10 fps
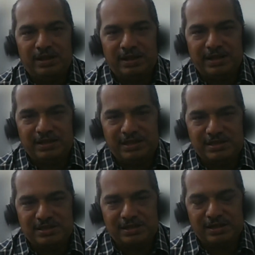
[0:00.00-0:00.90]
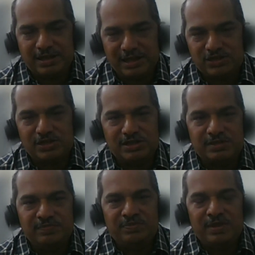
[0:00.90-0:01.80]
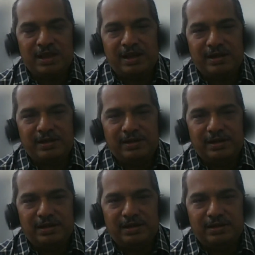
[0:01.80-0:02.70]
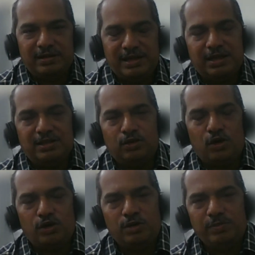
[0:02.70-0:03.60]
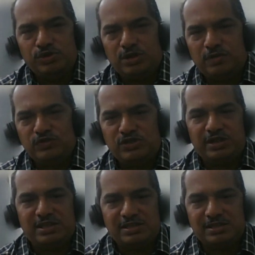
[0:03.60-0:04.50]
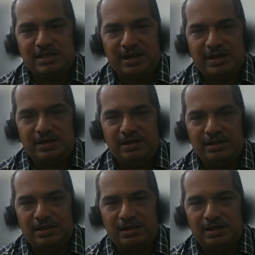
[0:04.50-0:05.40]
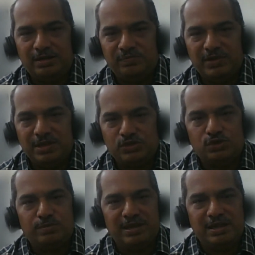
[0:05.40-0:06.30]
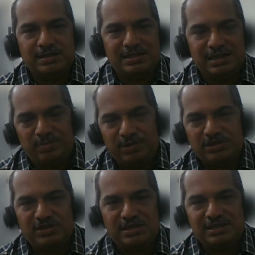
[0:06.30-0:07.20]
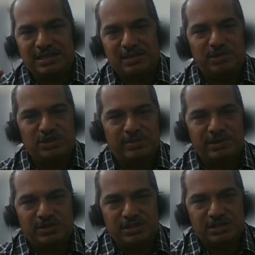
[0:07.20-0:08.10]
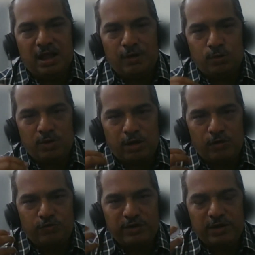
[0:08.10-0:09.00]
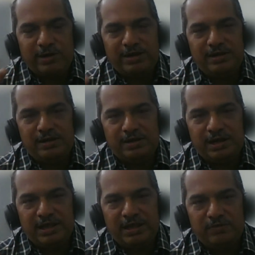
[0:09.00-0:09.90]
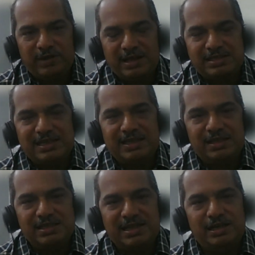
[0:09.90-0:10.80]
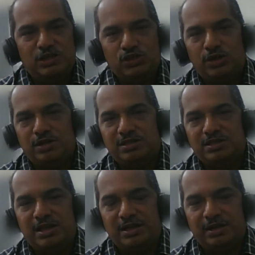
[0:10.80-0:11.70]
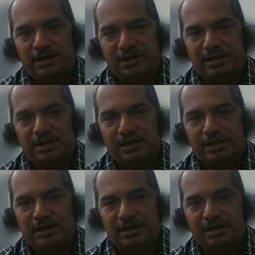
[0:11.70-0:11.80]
in these cases. And yeah, the contribution of stress and insomnia, sleeplessness, sleep disturbances, how frequently we can see in the skin disorders, and